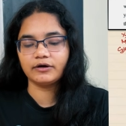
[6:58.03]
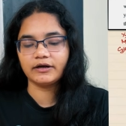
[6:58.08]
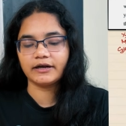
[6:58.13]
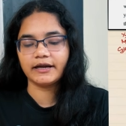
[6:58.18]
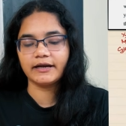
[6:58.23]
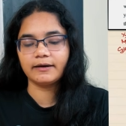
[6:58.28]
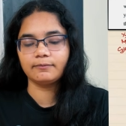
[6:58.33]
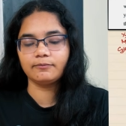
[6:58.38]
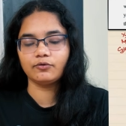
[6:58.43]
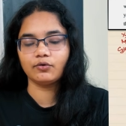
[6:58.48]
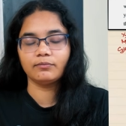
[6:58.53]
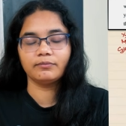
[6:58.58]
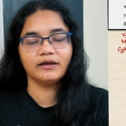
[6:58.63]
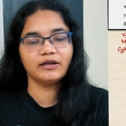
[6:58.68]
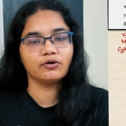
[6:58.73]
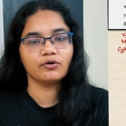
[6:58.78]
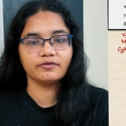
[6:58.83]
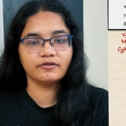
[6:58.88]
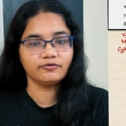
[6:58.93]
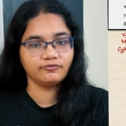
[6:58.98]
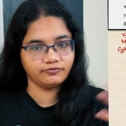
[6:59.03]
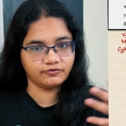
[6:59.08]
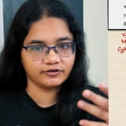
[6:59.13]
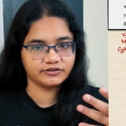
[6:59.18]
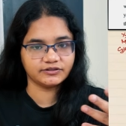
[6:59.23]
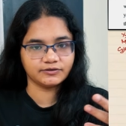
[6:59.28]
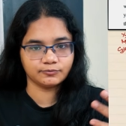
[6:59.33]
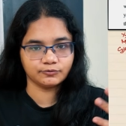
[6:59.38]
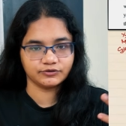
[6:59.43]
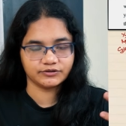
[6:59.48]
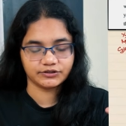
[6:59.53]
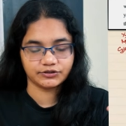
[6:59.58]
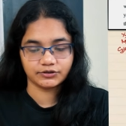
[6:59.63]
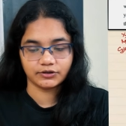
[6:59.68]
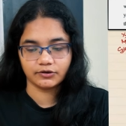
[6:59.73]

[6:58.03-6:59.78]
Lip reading: treat bromine on the first position.